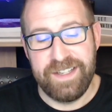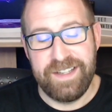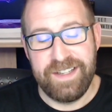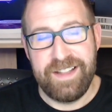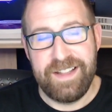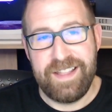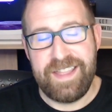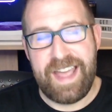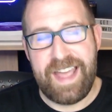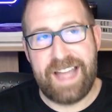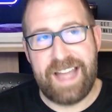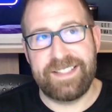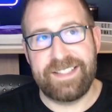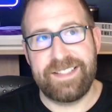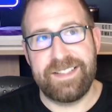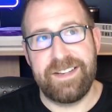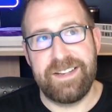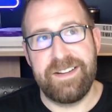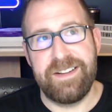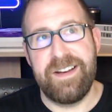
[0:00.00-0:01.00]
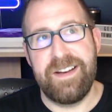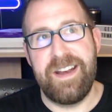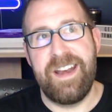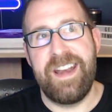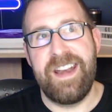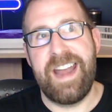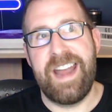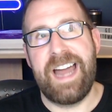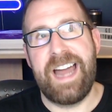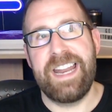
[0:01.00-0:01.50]
That's
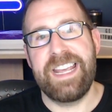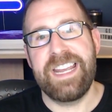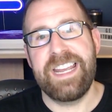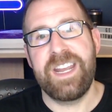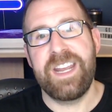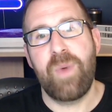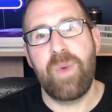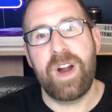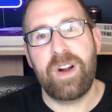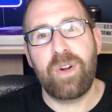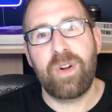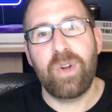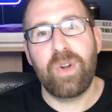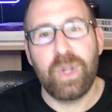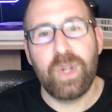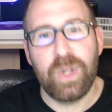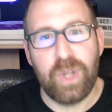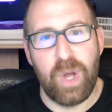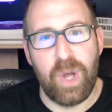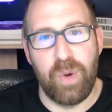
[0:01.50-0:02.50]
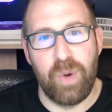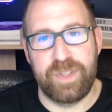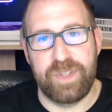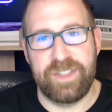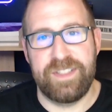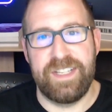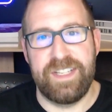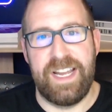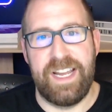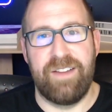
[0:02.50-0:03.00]
not anywhere close
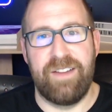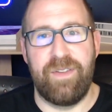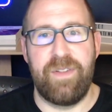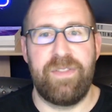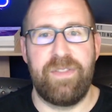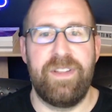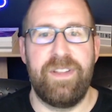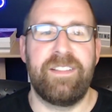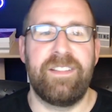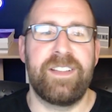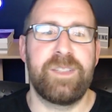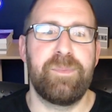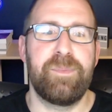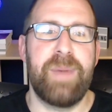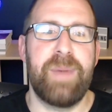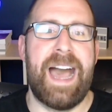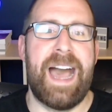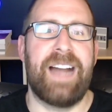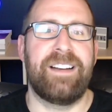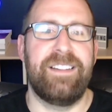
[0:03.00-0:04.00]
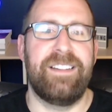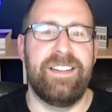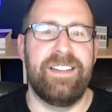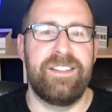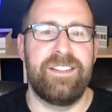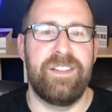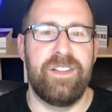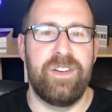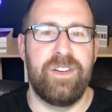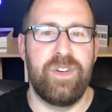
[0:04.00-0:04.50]
to everything that's packed
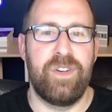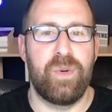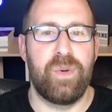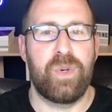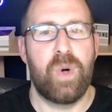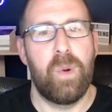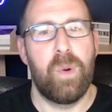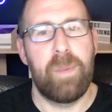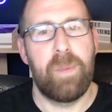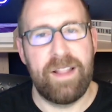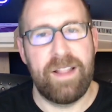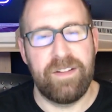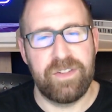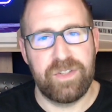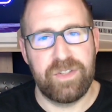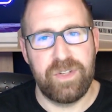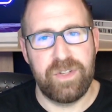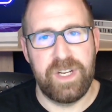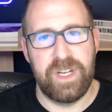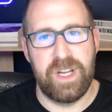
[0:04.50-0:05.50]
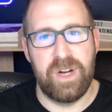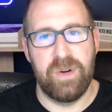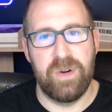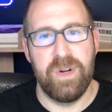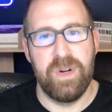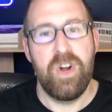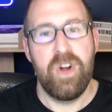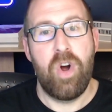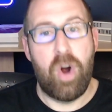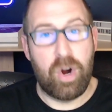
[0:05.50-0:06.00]
into the new Copilot Studio
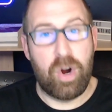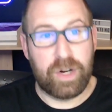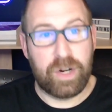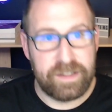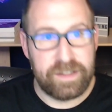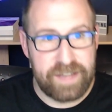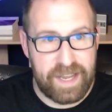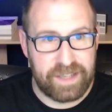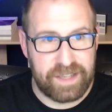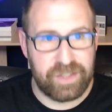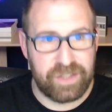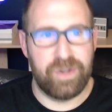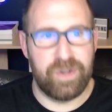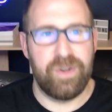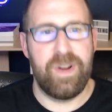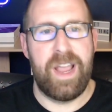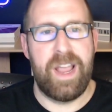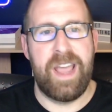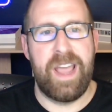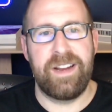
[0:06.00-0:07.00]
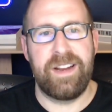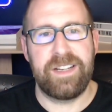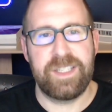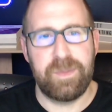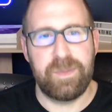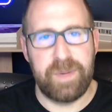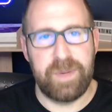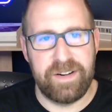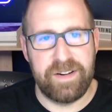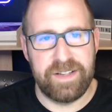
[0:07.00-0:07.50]
architecture and
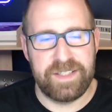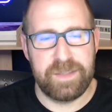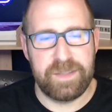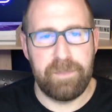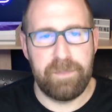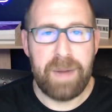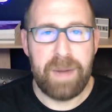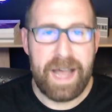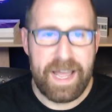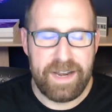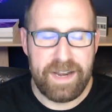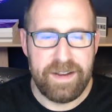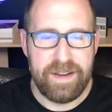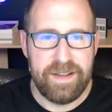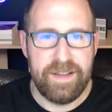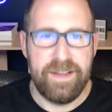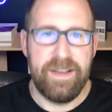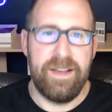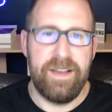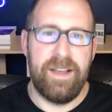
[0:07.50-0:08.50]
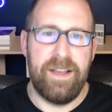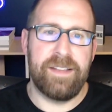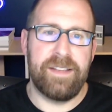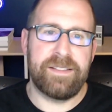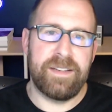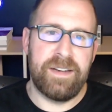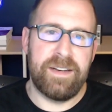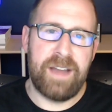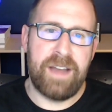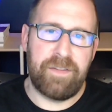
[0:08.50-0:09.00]
experience, but it's
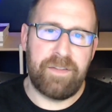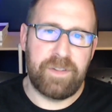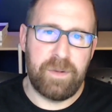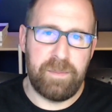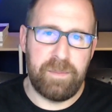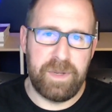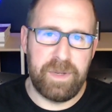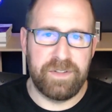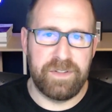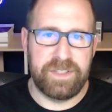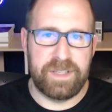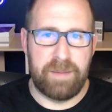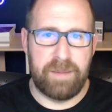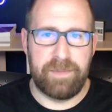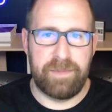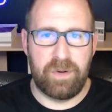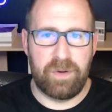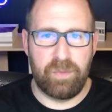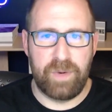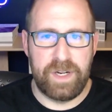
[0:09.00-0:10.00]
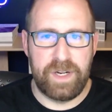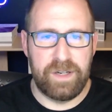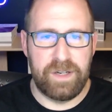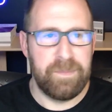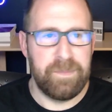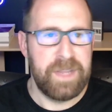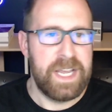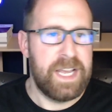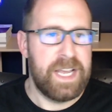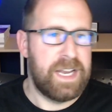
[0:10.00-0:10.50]
enough to build something real.
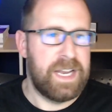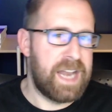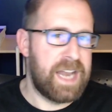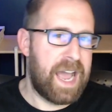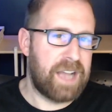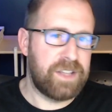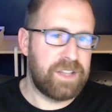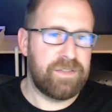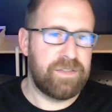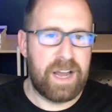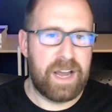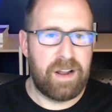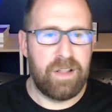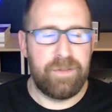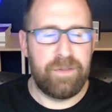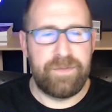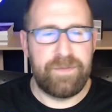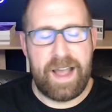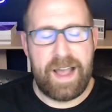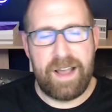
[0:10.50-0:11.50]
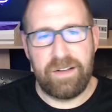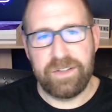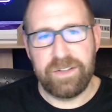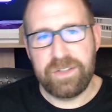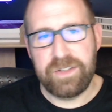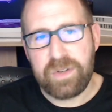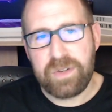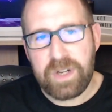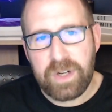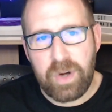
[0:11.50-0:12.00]
Now you got all the files,
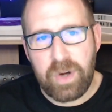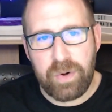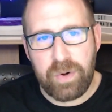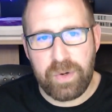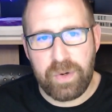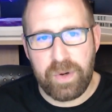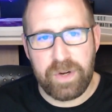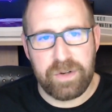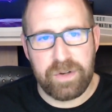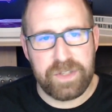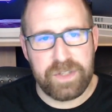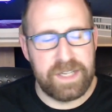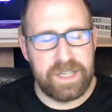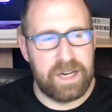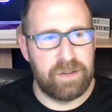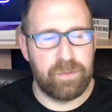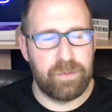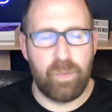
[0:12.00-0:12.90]
you can go do it yourself.